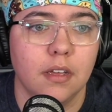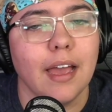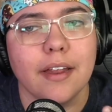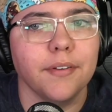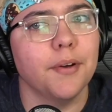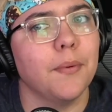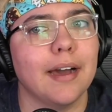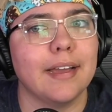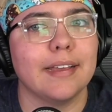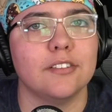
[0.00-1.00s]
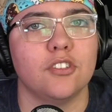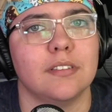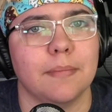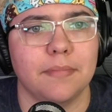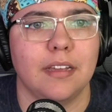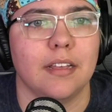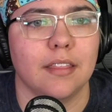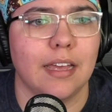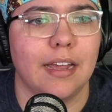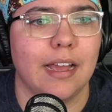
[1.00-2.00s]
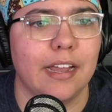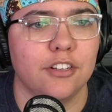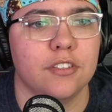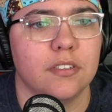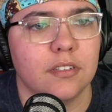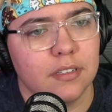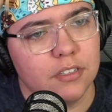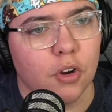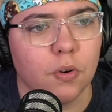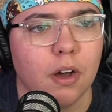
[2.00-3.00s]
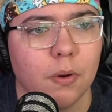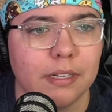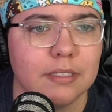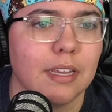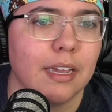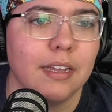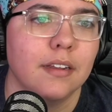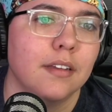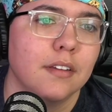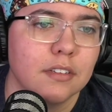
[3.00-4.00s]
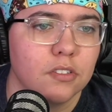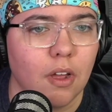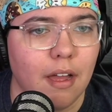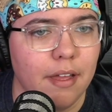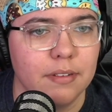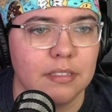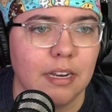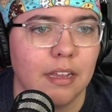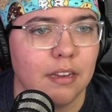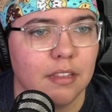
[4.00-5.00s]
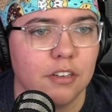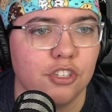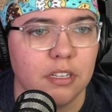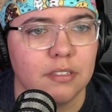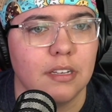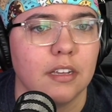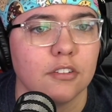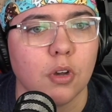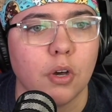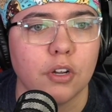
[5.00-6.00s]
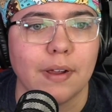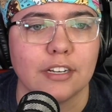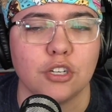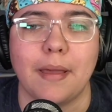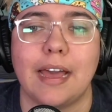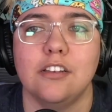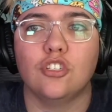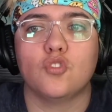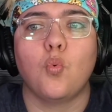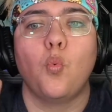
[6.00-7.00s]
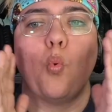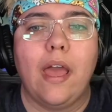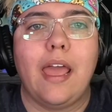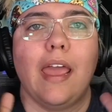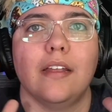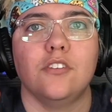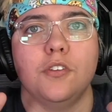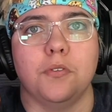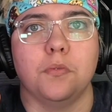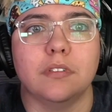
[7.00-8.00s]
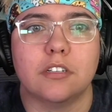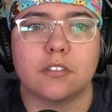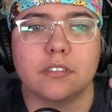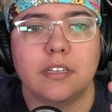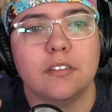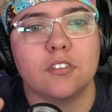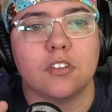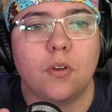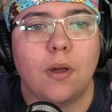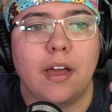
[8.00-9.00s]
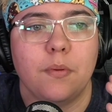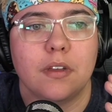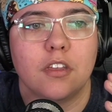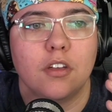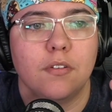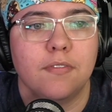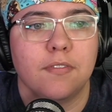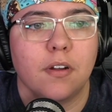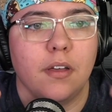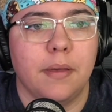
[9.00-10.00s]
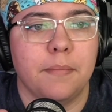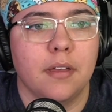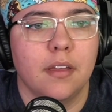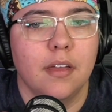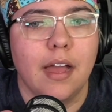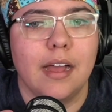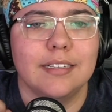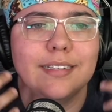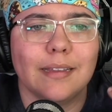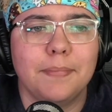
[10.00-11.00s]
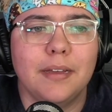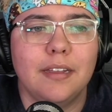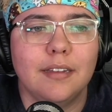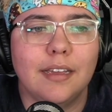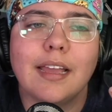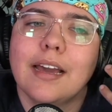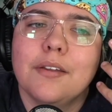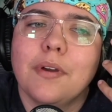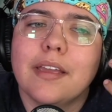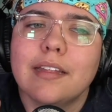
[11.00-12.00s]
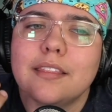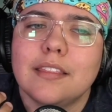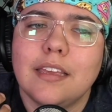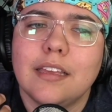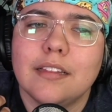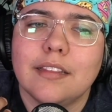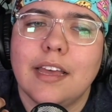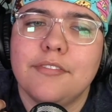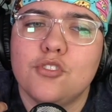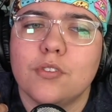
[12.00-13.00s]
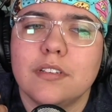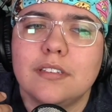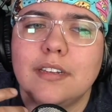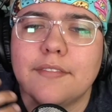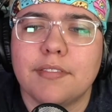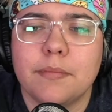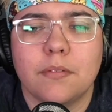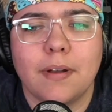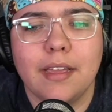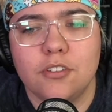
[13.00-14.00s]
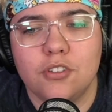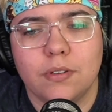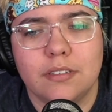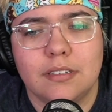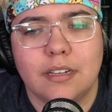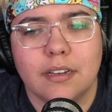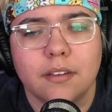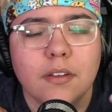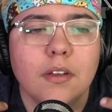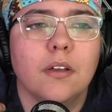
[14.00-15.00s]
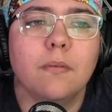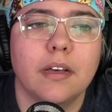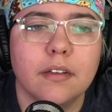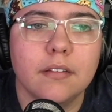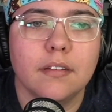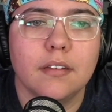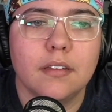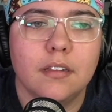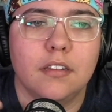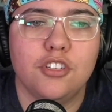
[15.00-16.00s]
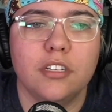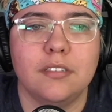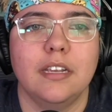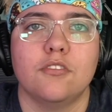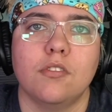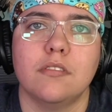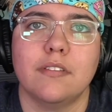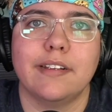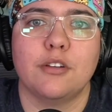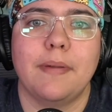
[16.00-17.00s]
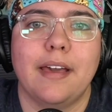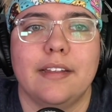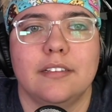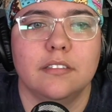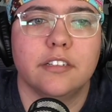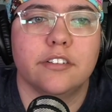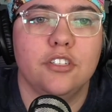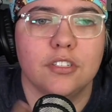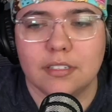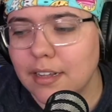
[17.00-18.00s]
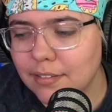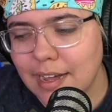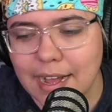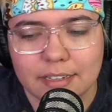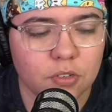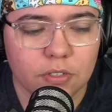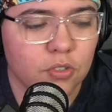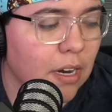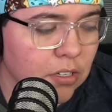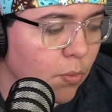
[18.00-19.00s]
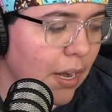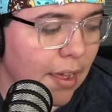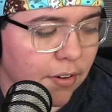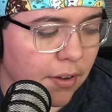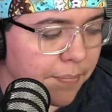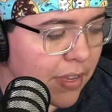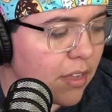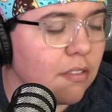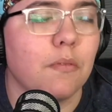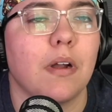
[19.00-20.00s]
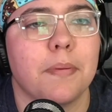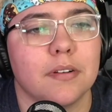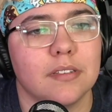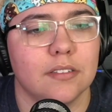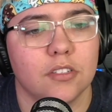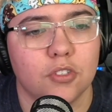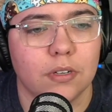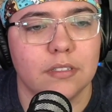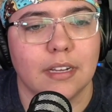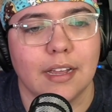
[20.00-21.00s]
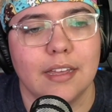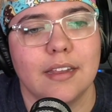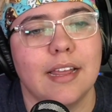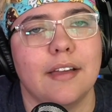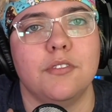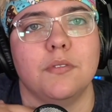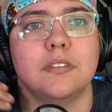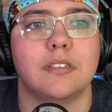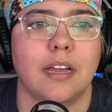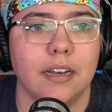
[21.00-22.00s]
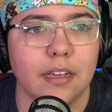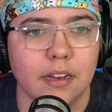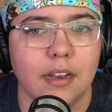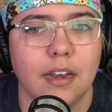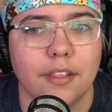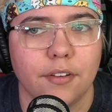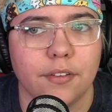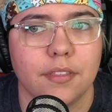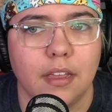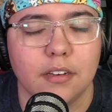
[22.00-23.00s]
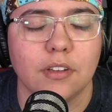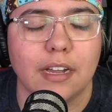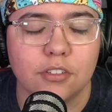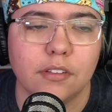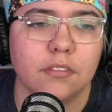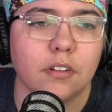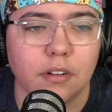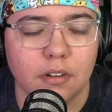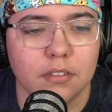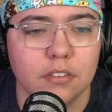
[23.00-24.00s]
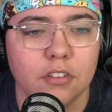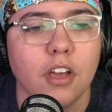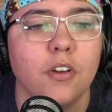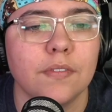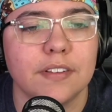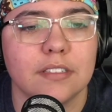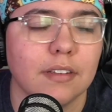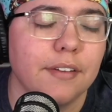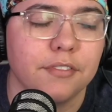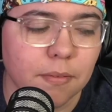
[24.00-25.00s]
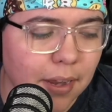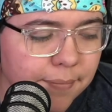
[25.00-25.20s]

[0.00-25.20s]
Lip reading: I don't know why. It's just something that I just don't always get. So I was taking the GC controller direction pad just way too literally. So I would go from, I was like, but like, how do I get the left joystick from the right joystick? Well, the GC controller direction pad is literally just a class or a struct or whatever that represents a joystick. I then have to assign it another thing to actually know if it's left or right.